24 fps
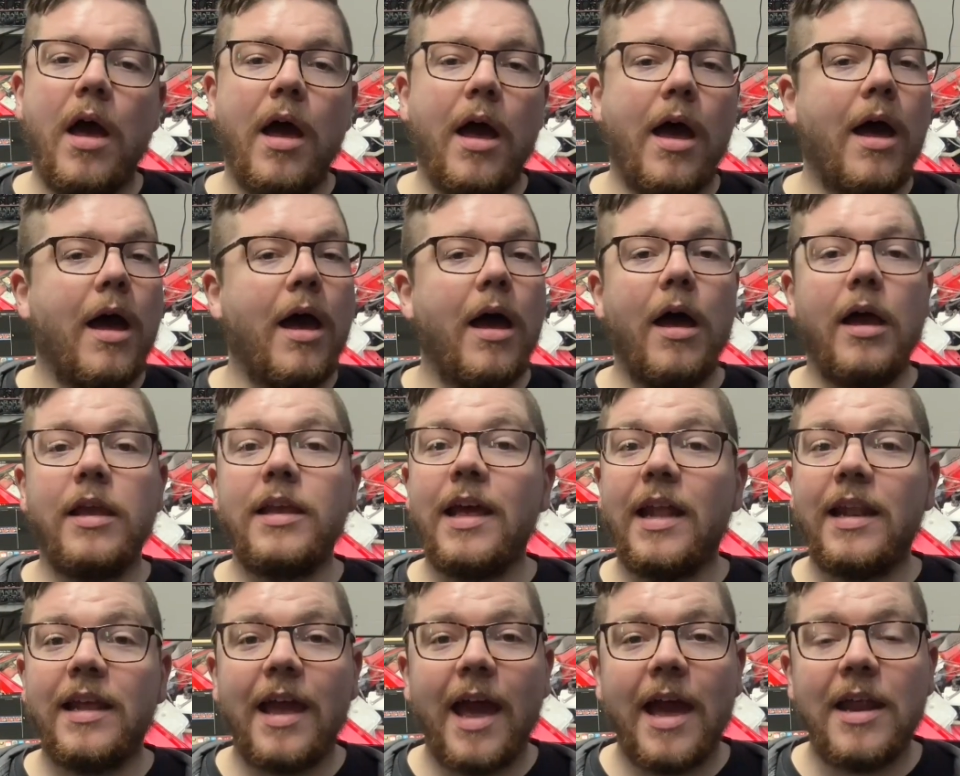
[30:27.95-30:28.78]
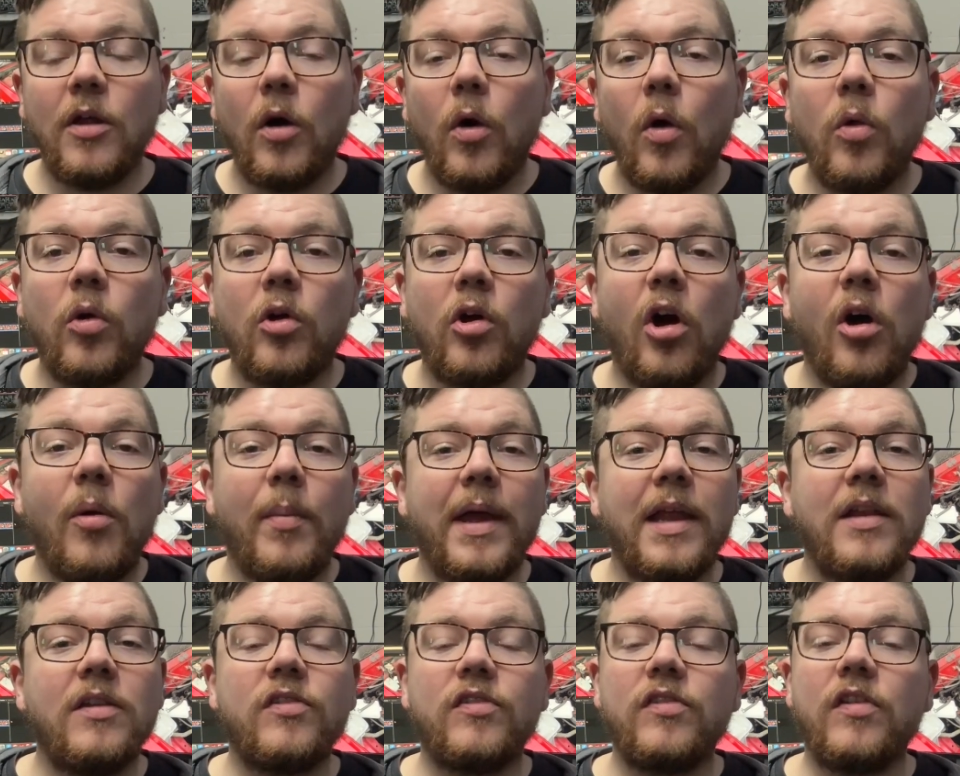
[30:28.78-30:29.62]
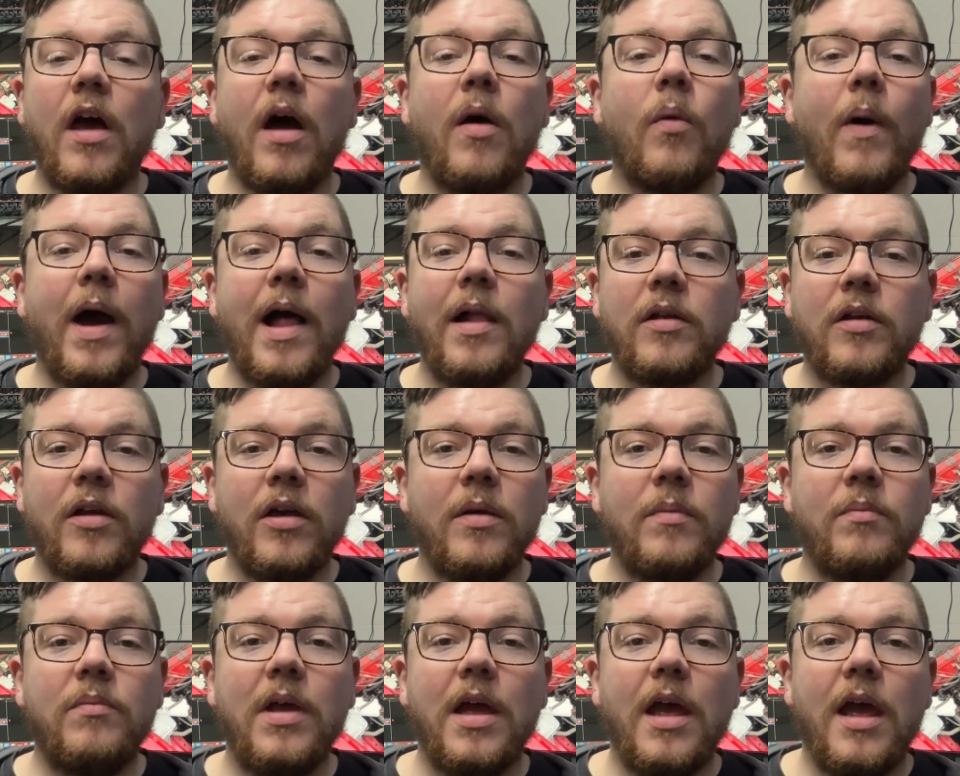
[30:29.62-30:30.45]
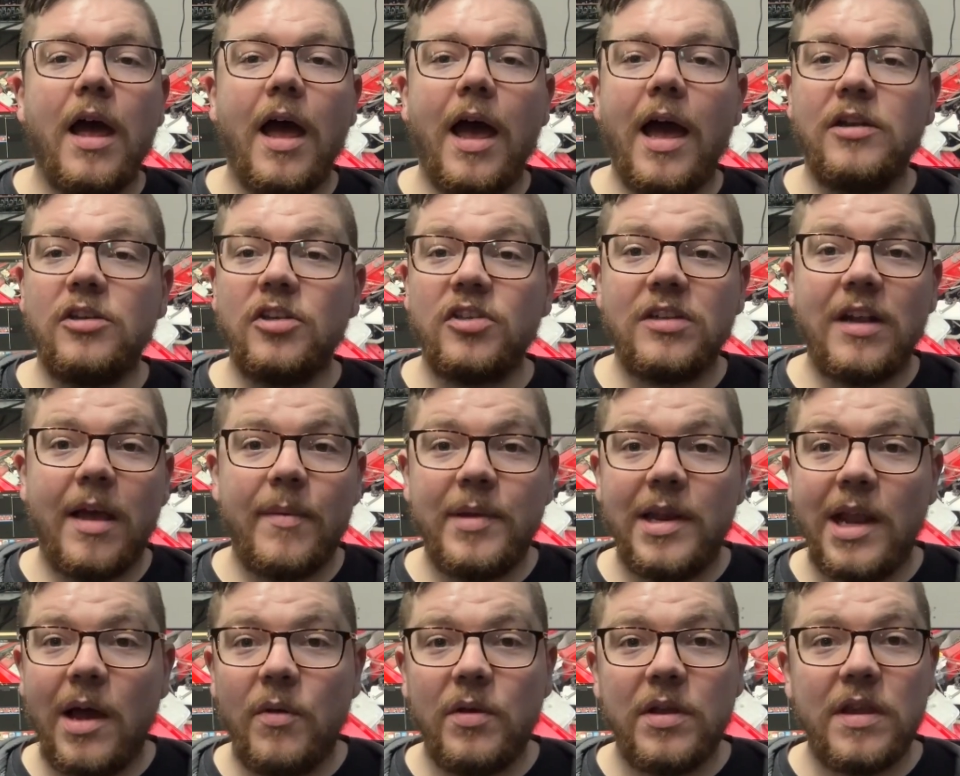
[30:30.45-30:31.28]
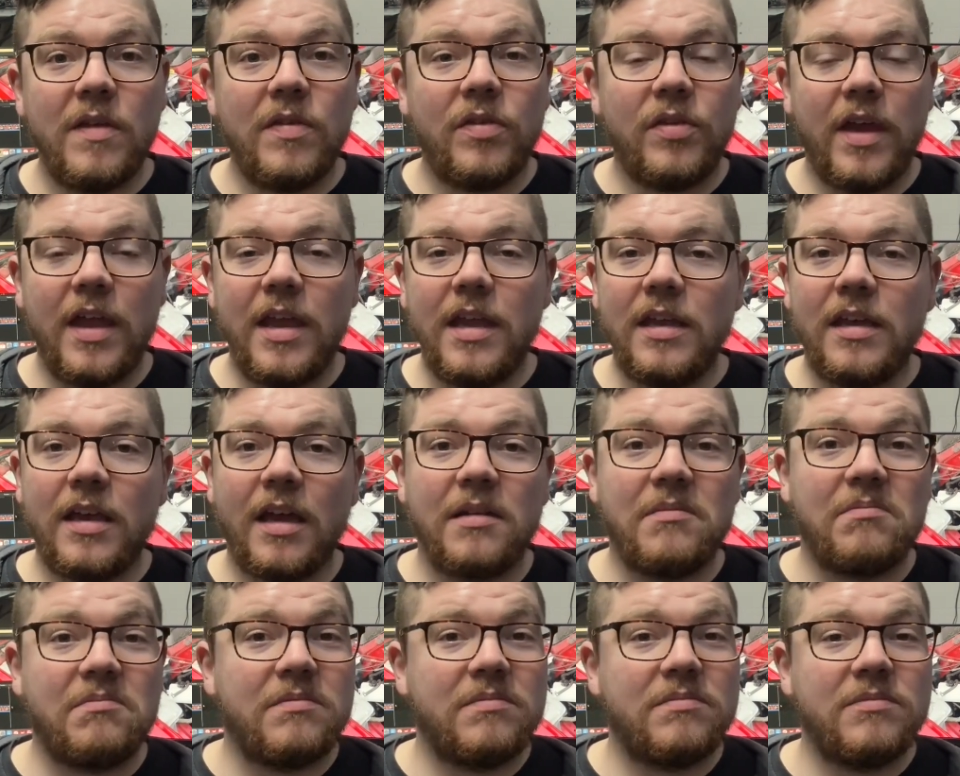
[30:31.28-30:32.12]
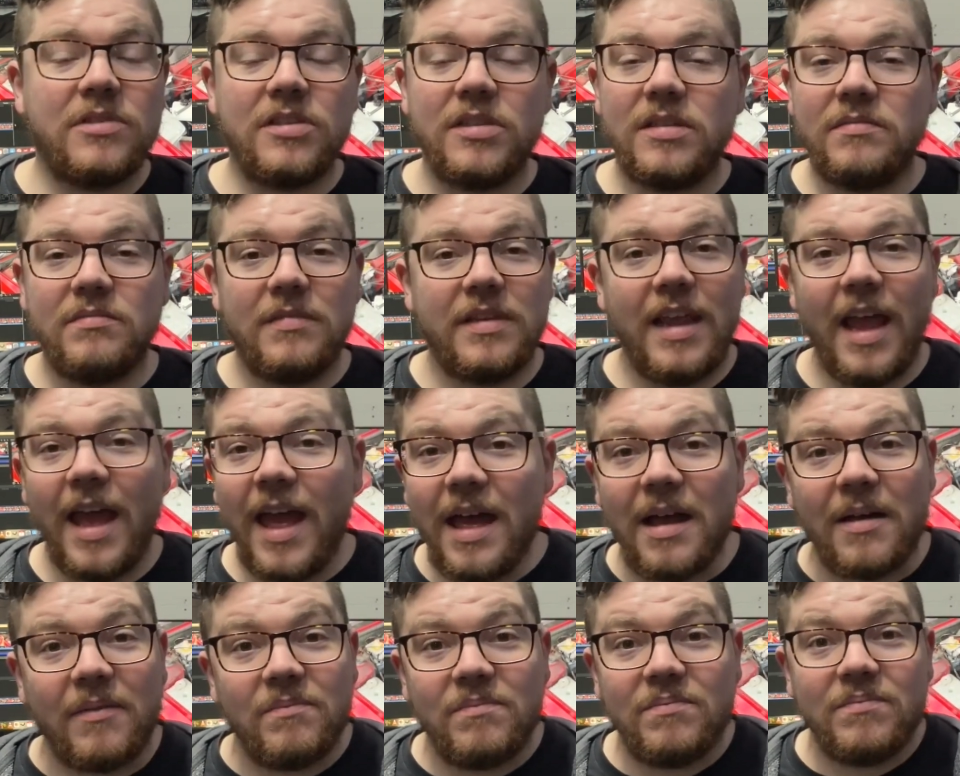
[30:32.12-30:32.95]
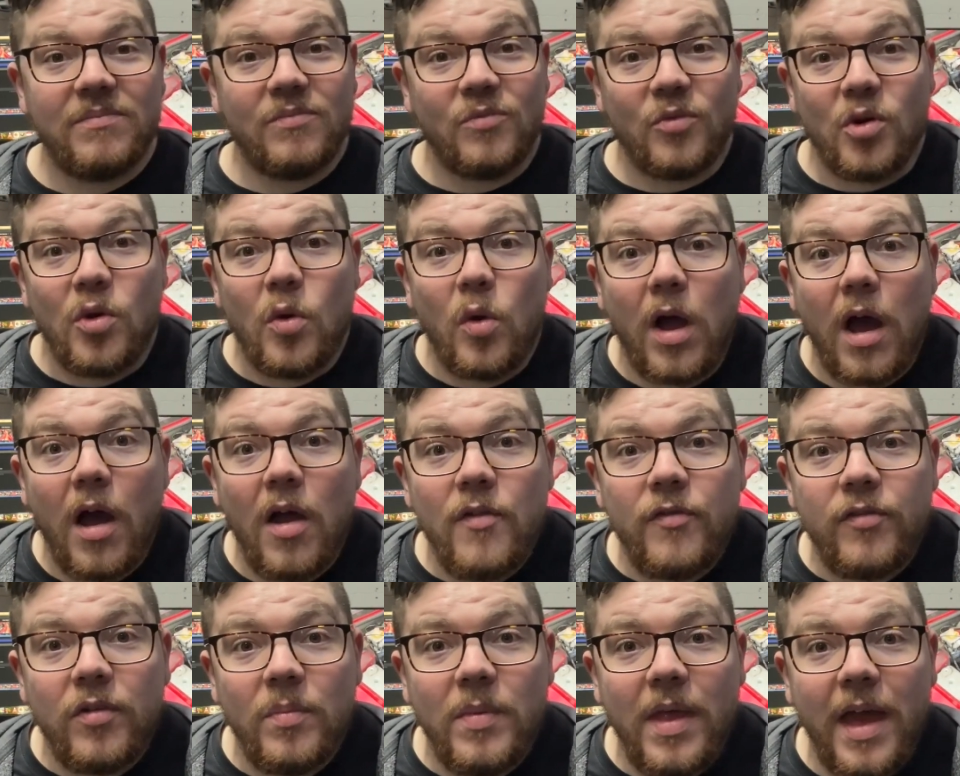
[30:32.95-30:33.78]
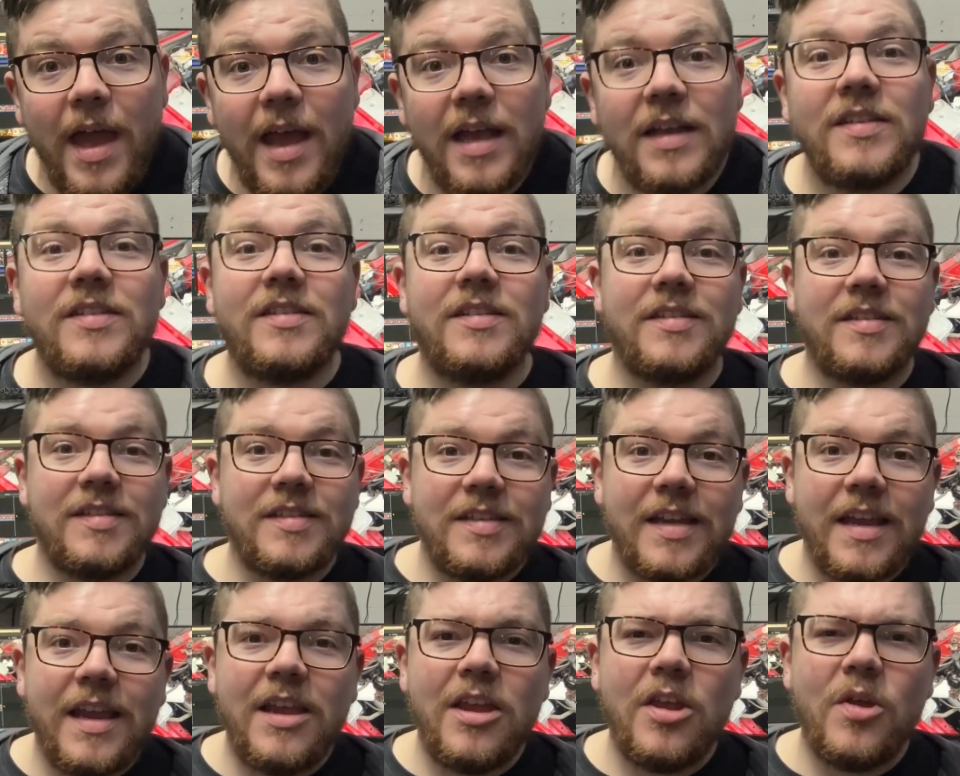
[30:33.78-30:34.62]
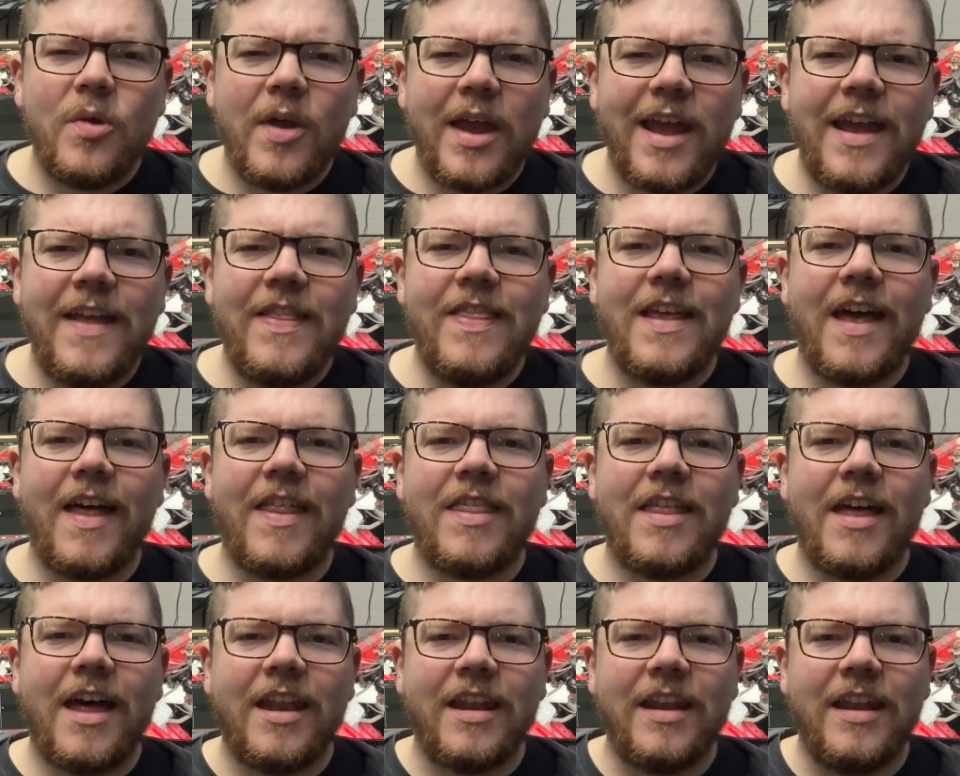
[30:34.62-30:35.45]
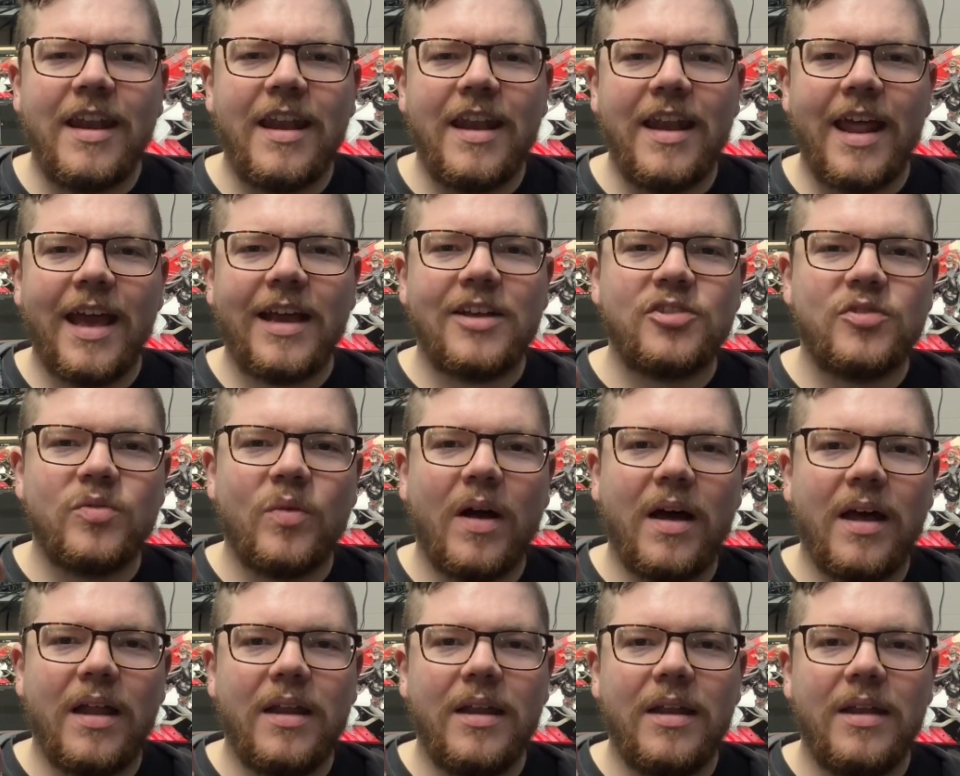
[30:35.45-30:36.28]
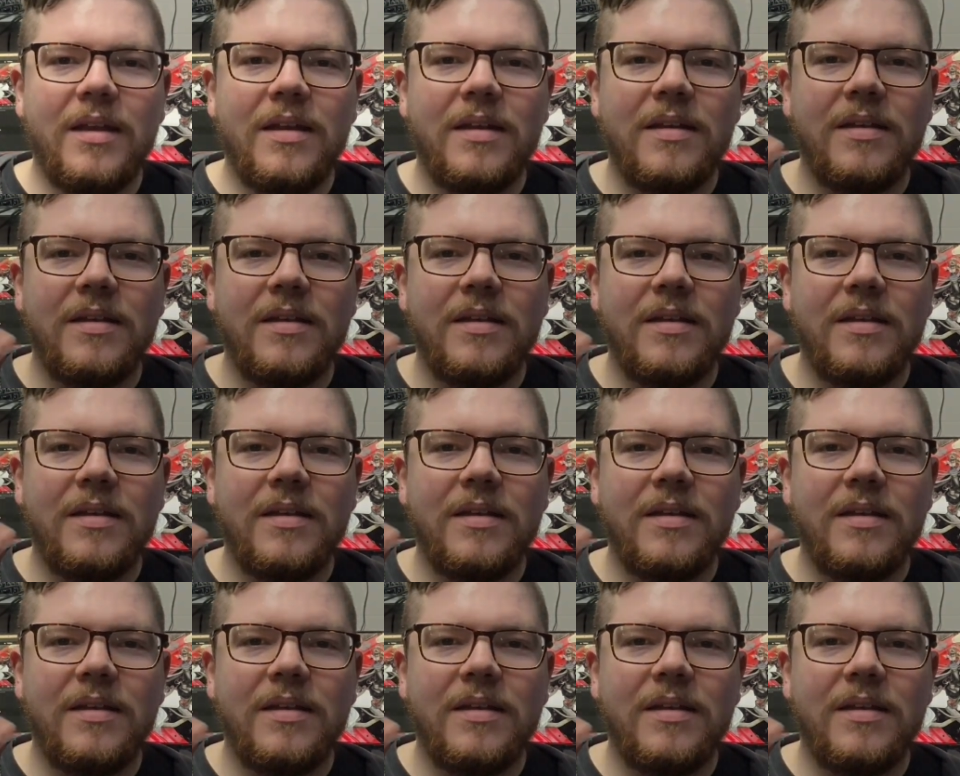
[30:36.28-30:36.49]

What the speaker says: Yet again, all comments are welcome, and just let me know what you think, and yeah, we'll go from there. See you in the next one.